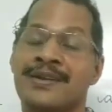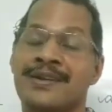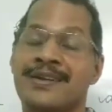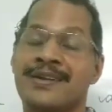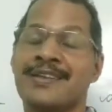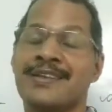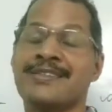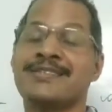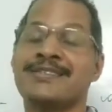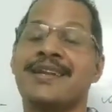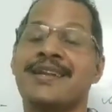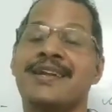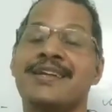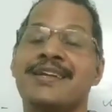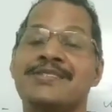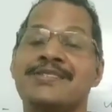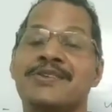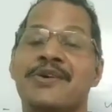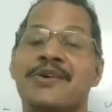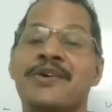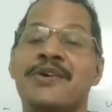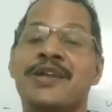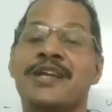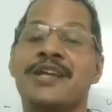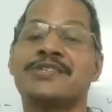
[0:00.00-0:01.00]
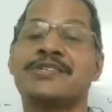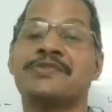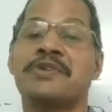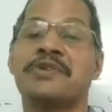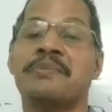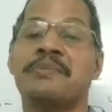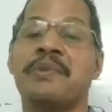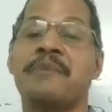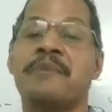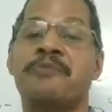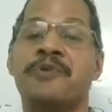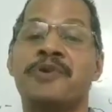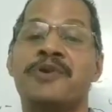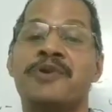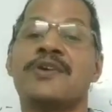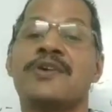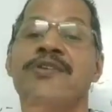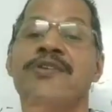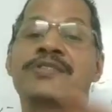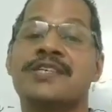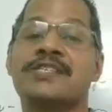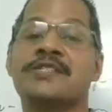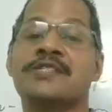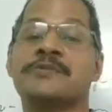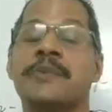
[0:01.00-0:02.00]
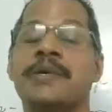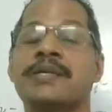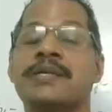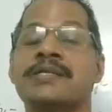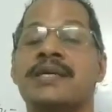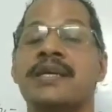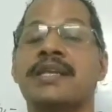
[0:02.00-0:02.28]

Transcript: listener's audience will be put on suspense,